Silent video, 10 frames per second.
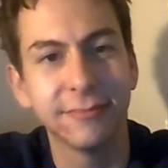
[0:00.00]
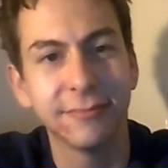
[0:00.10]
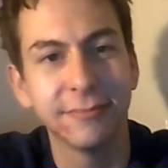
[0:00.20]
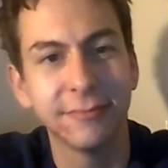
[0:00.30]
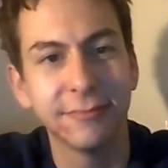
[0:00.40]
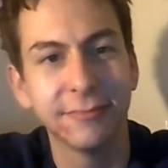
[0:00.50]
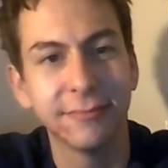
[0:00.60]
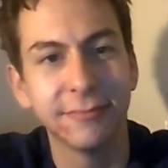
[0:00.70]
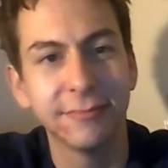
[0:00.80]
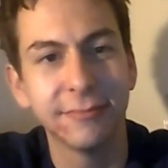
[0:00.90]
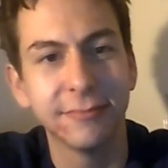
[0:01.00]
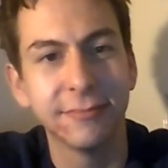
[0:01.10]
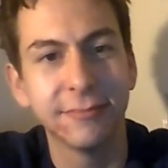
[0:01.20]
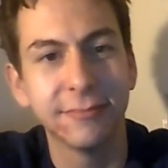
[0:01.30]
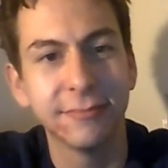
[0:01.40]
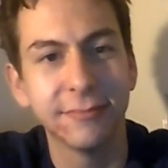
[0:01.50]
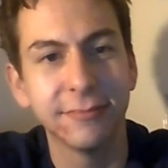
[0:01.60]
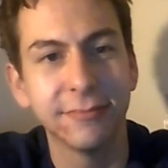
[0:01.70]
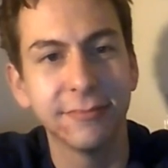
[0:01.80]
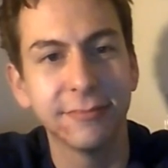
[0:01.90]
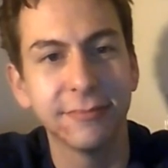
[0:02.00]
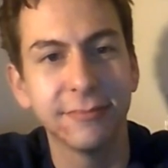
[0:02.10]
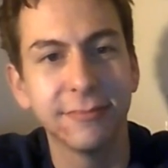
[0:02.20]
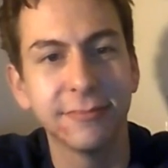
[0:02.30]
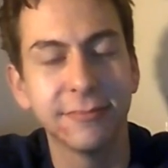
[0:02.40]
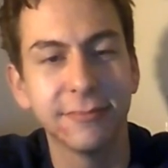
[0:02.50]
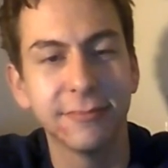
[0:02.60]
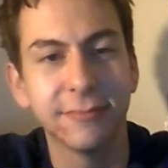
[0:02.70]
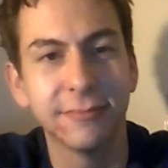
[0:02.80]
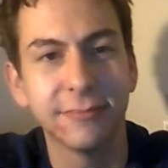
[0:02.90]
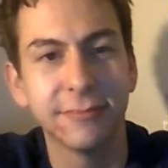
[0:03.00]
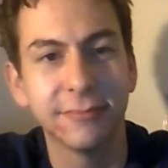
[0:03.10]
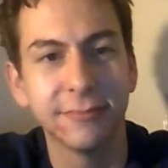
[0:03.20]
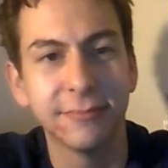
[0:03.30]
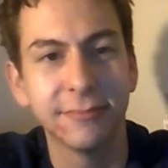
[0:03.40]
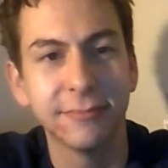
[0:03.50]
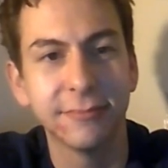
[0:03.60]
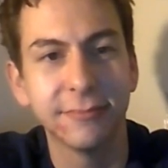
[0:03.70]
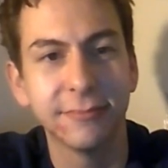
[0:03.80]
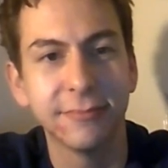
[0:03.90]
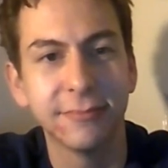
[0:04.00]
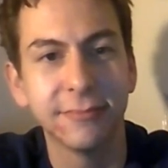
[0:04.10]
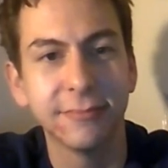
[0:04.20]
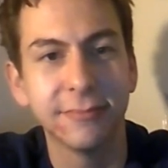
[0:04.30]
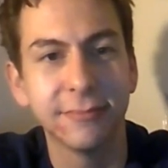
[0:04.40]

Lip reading: This person isn't speaking.